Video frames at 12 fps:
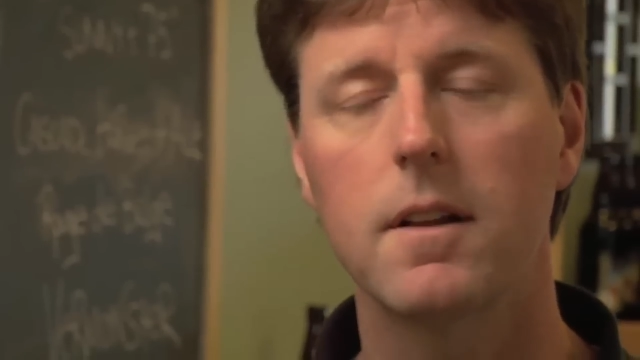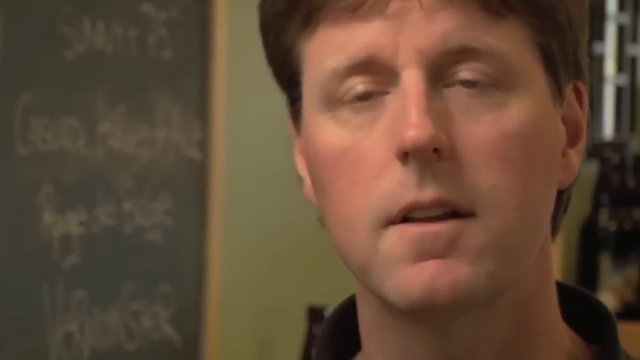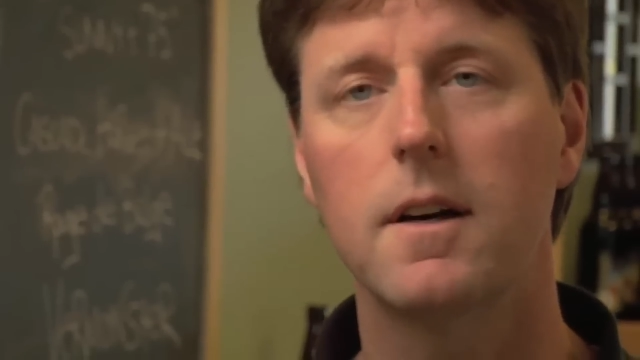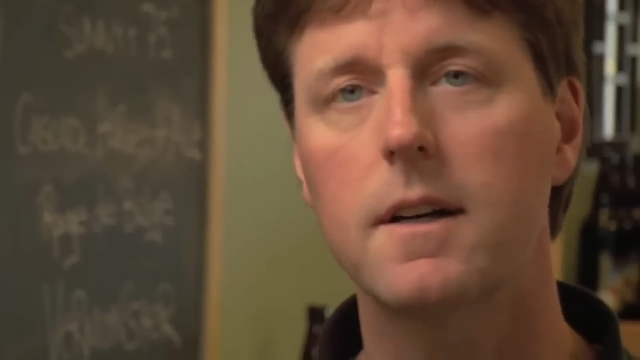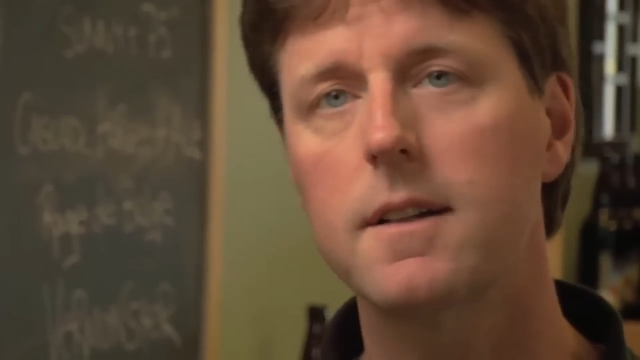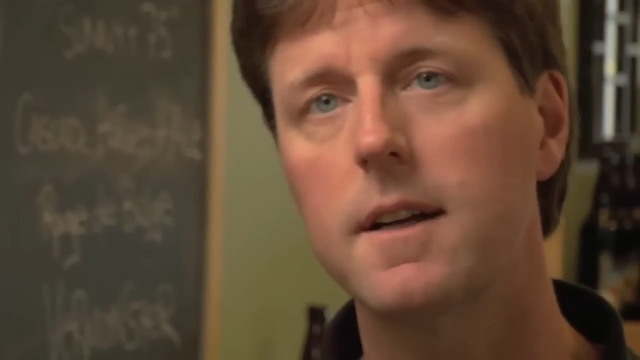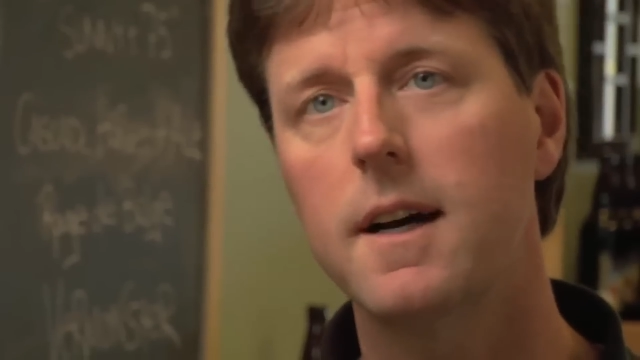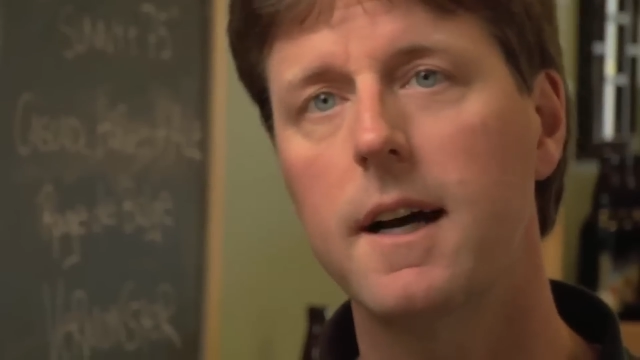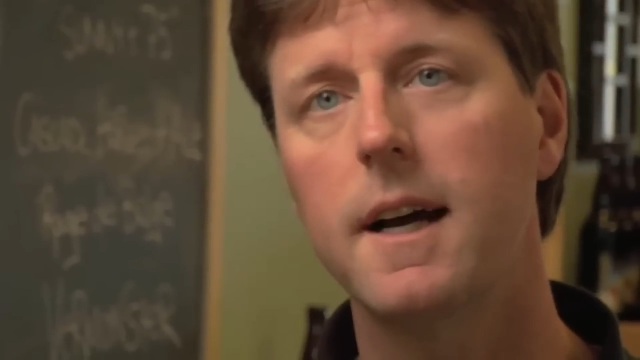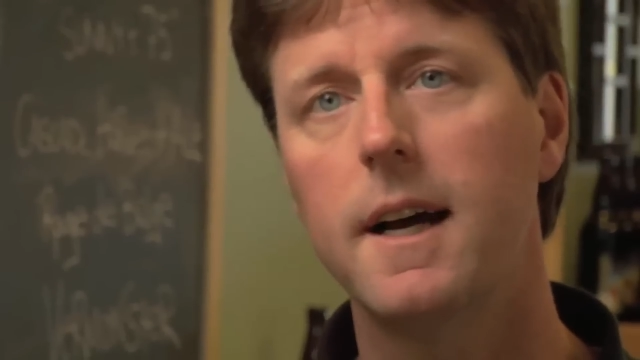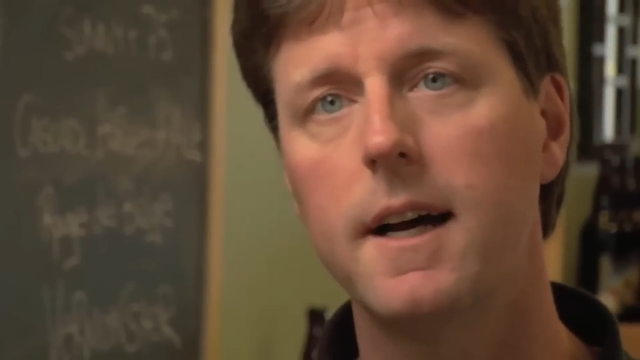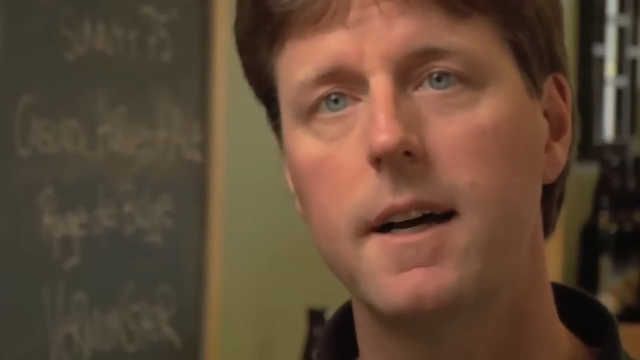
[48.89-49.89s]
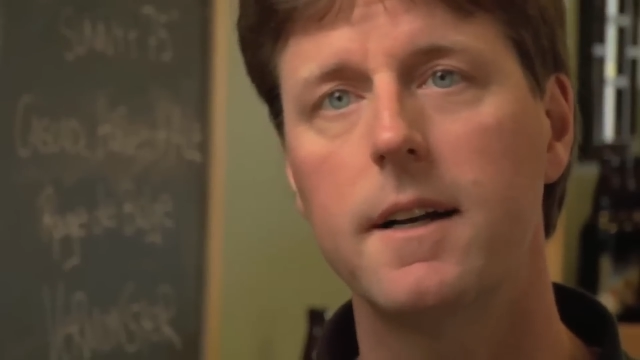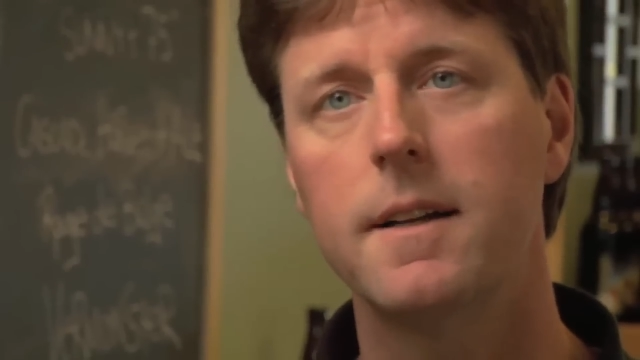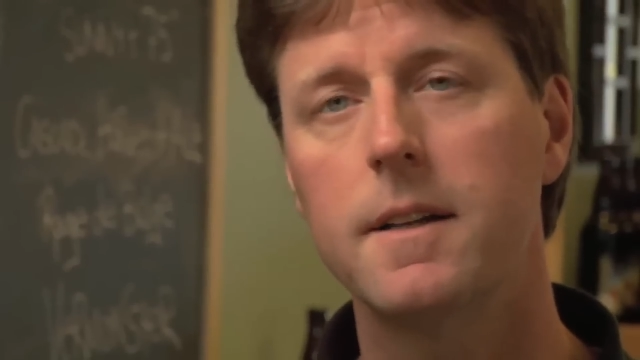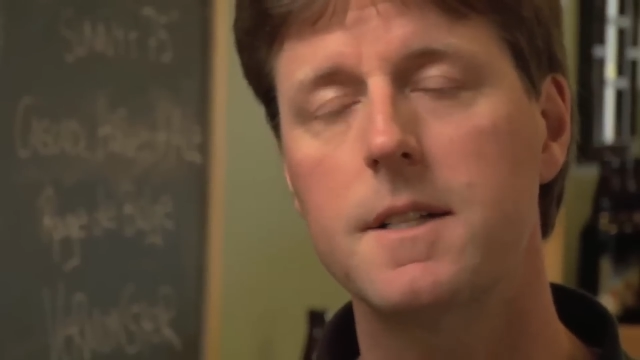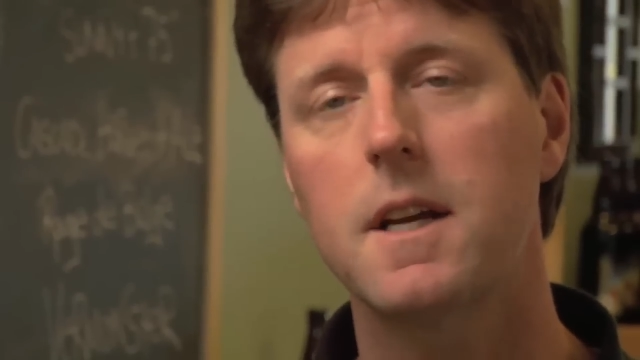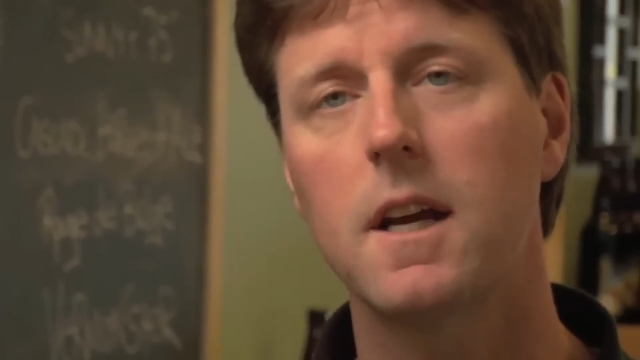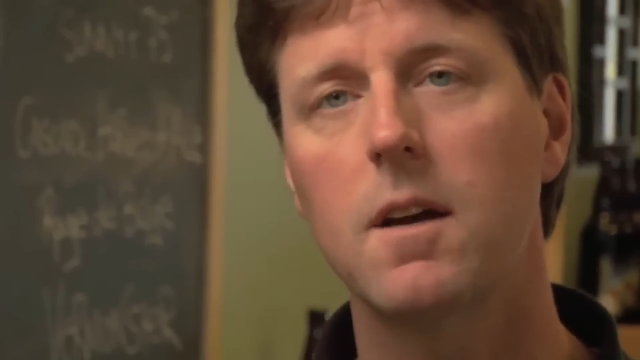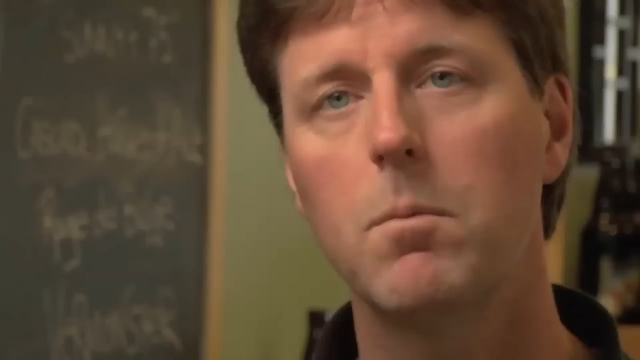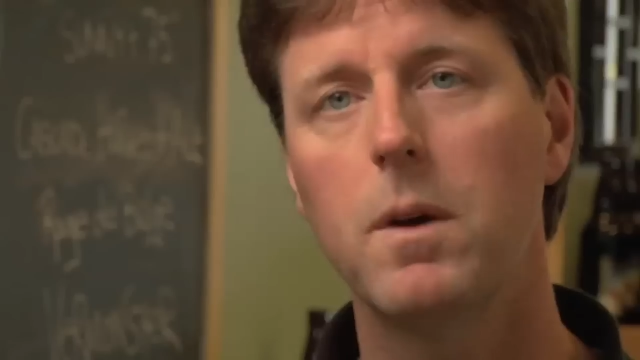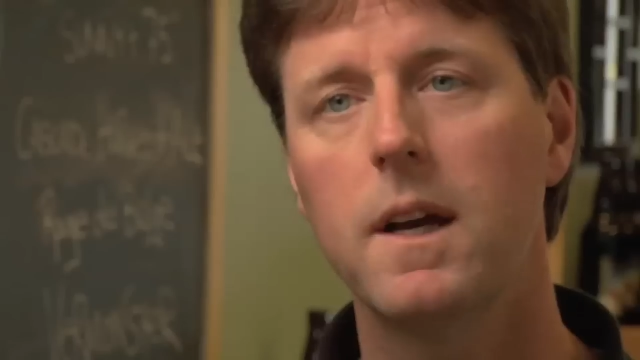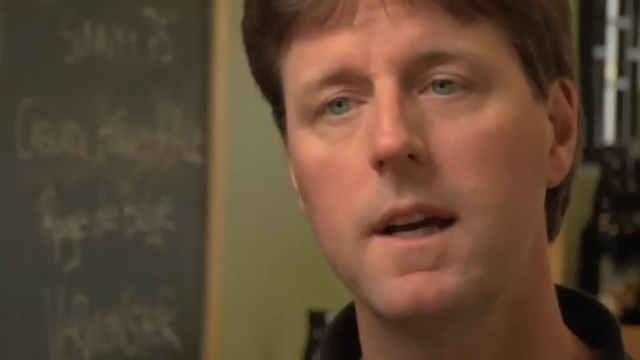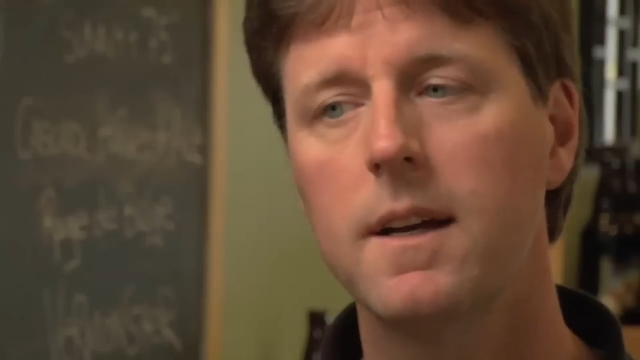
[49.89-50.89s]
luck that I had in this
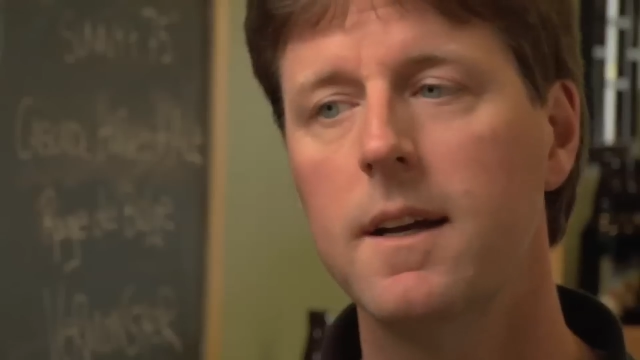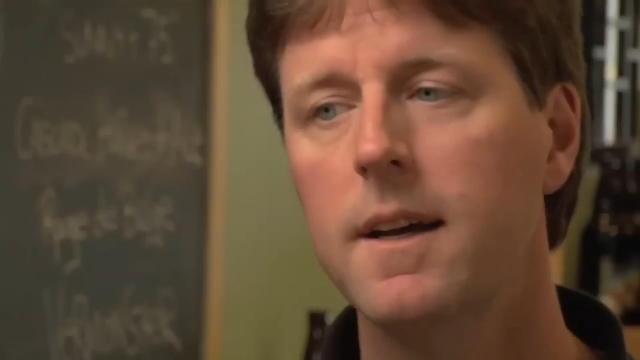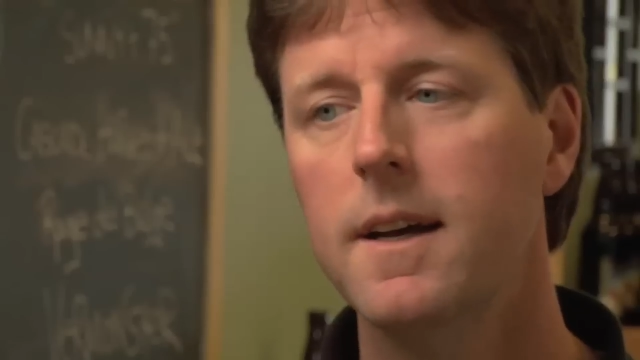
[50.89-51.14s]
campaign,